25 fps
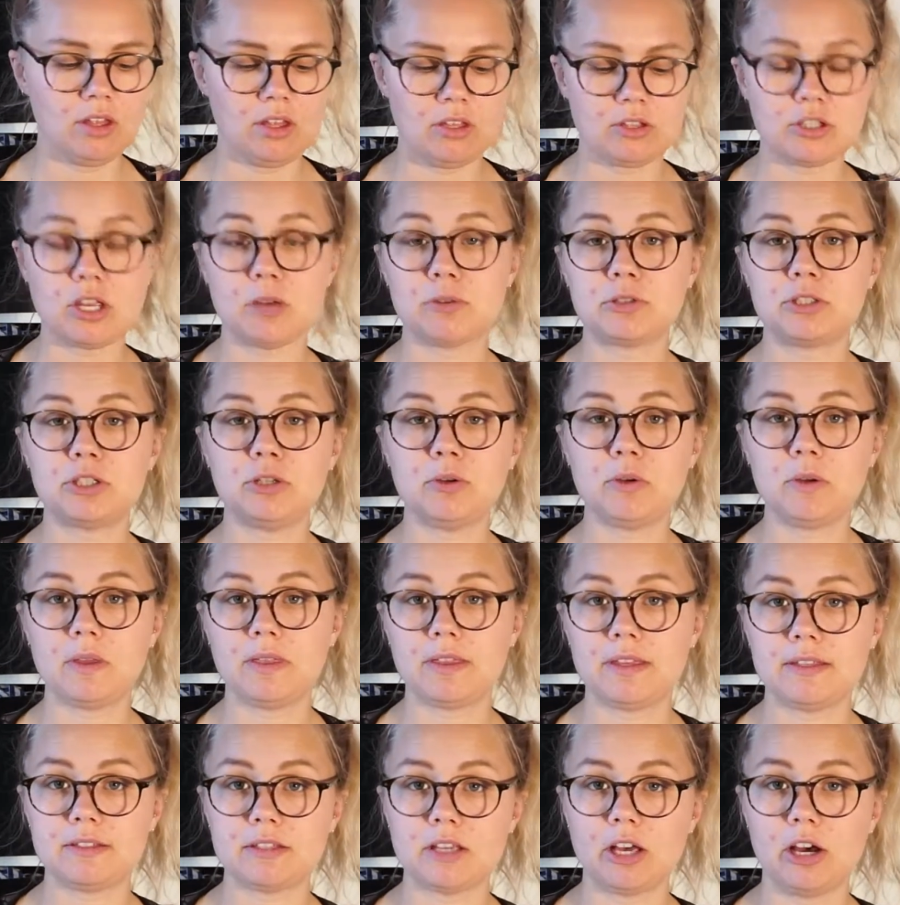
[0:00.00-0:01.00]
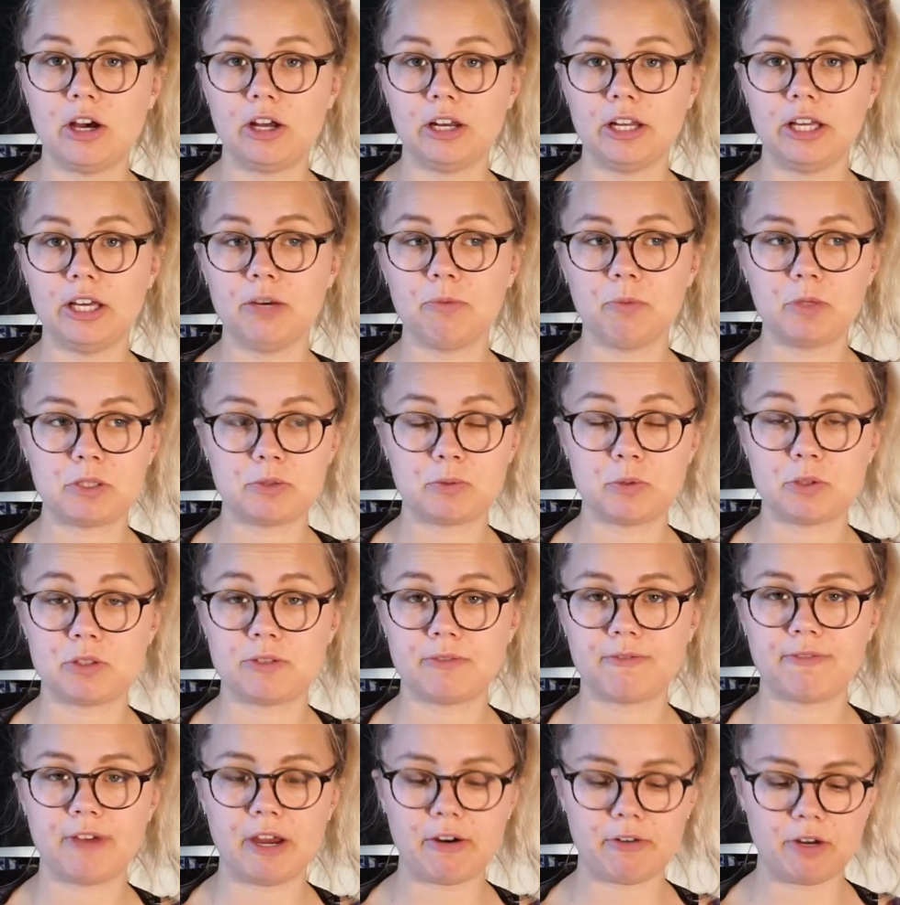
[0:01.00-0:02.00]
So I was doing this earlier, which was
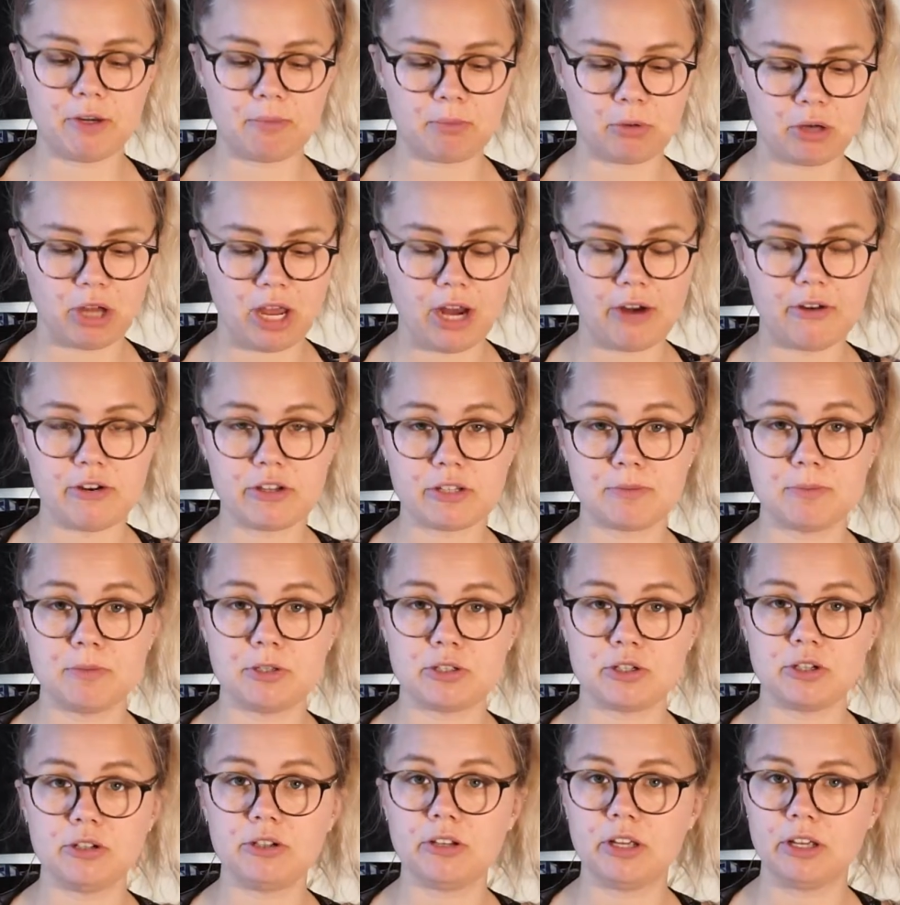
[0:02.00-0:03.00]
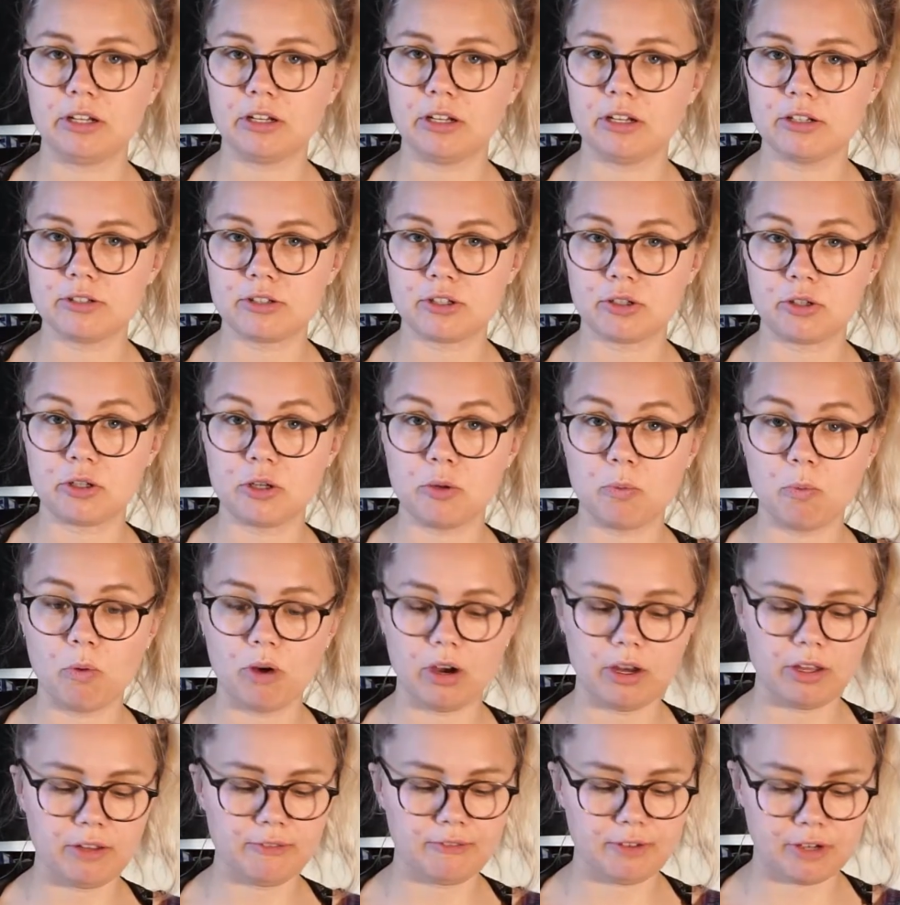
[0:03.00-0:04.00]
a very precarious mission, and I'll show you
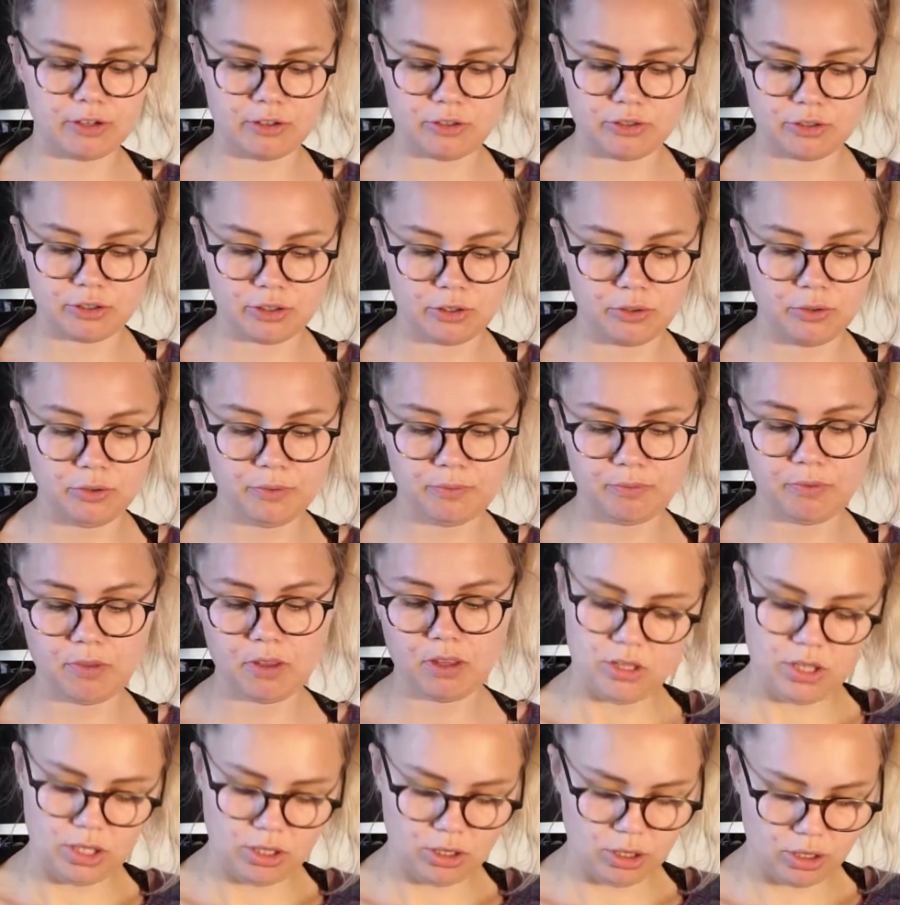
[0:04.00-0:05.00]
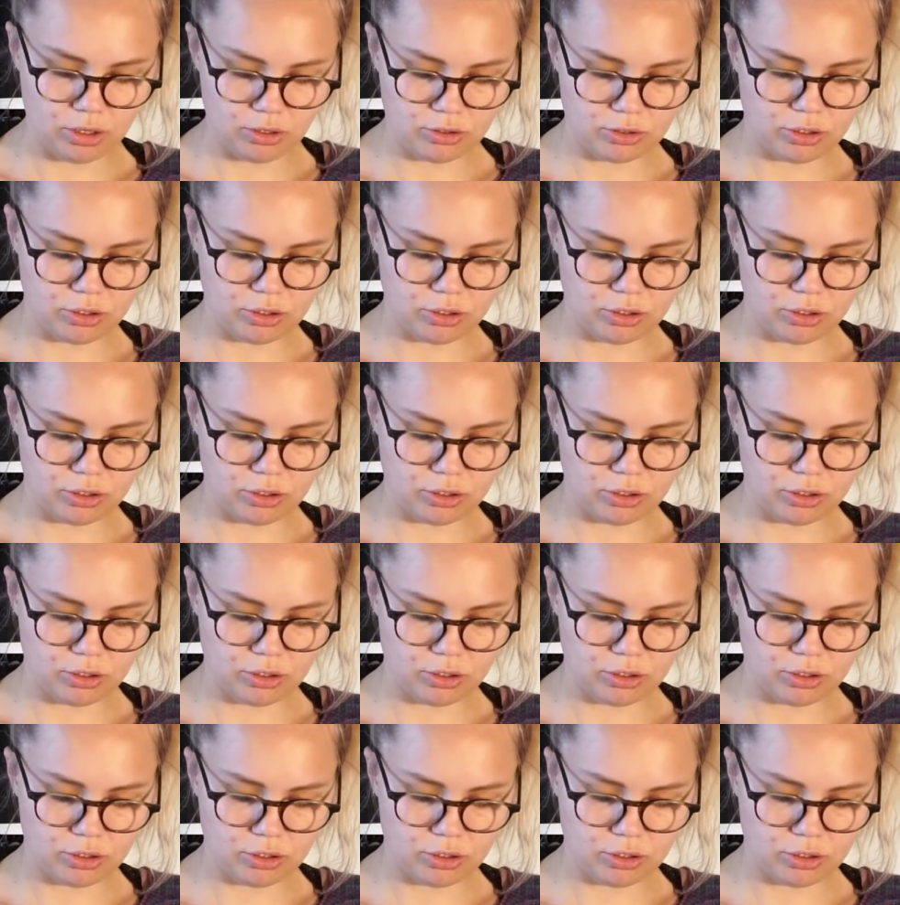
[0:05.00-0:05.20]
why very soon. Here you go.